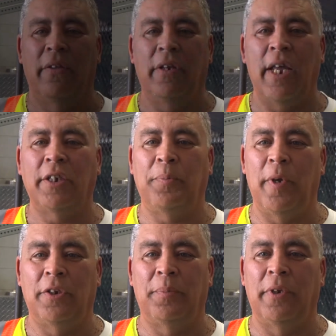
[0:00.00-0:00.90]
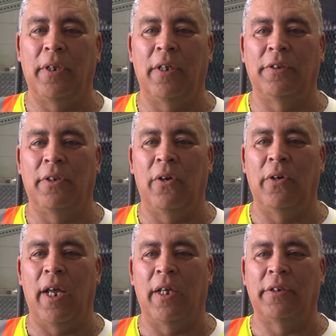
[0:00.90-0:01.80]
The next measurement is
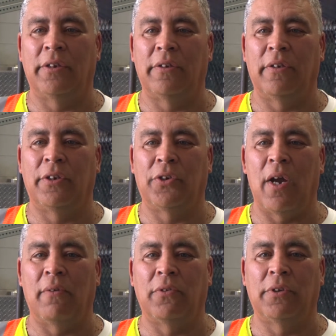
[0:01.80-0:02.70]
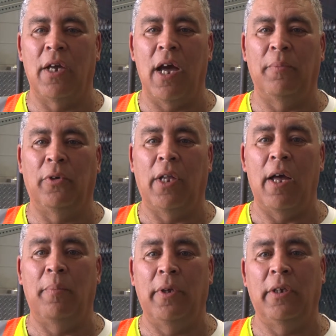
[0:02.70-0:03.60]
known as the Travel Time
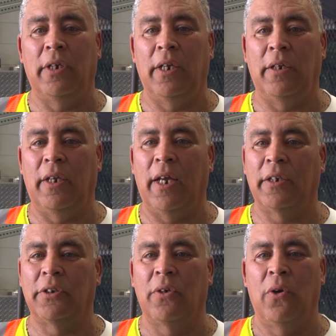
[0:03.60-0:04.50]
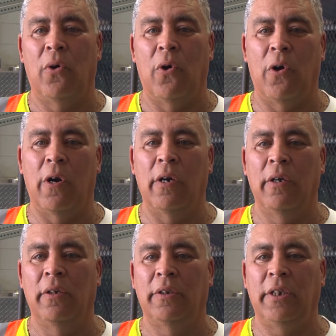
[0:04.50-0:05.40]
Reliability Index, or
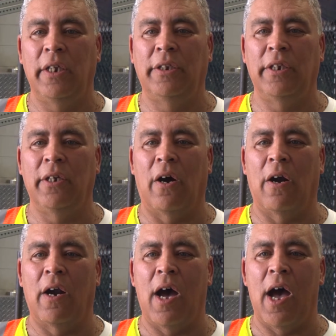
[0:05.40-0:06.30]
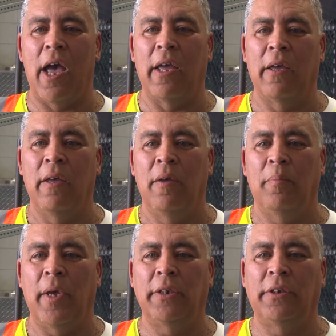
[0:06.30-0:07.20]
TTRI.
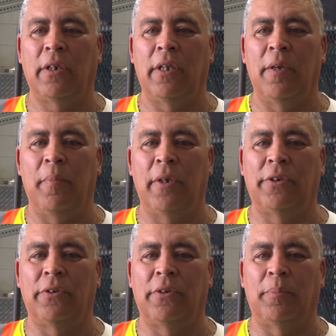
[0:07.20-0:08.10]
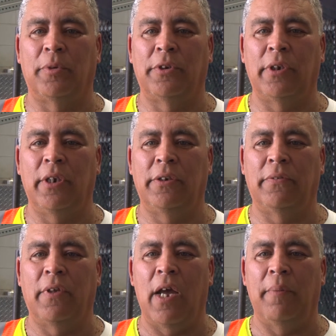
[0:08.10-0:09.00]
Basically, it measures the percentage
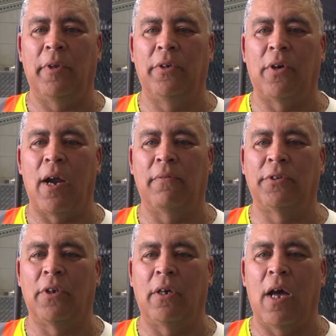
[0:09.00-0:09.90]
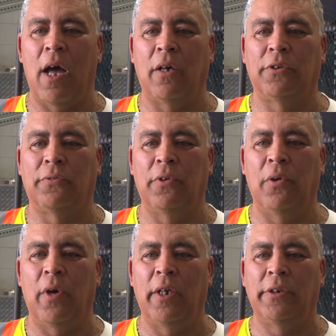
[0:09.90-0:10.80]
of time that drivers on Ohio's
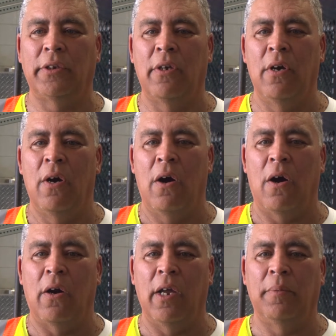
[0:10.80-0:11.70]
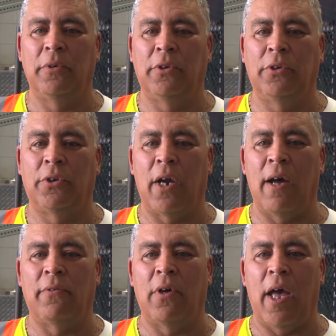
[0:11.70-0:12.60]
freeways are able to
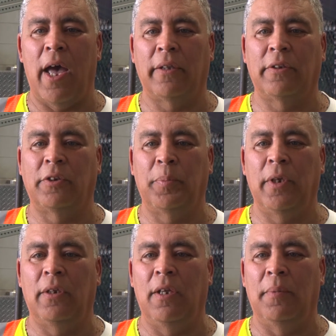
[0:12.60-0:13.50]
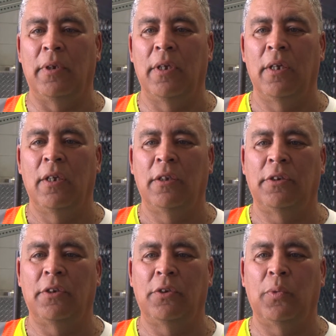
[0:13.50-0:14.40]
travel at the speed limit.
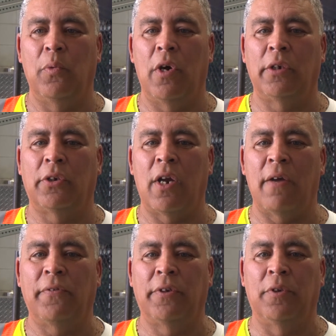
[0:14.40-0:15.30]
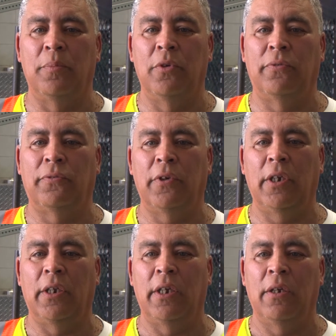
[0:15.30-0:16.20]
Since we want traffic to move
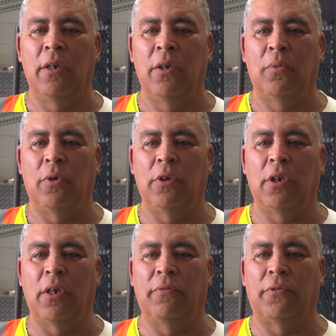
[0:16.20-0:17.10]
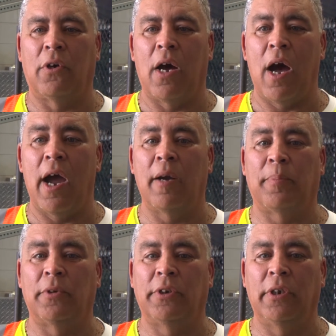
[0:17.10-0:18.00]
freely, we're looking for a higher
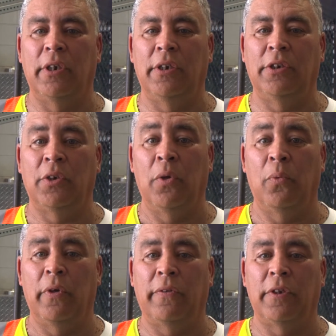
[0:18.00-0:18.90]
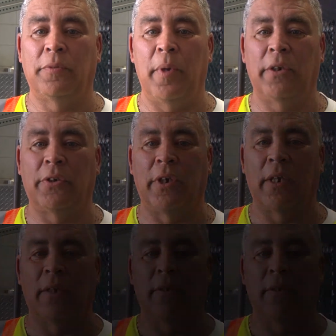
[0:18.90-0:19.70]
percentage with this metric.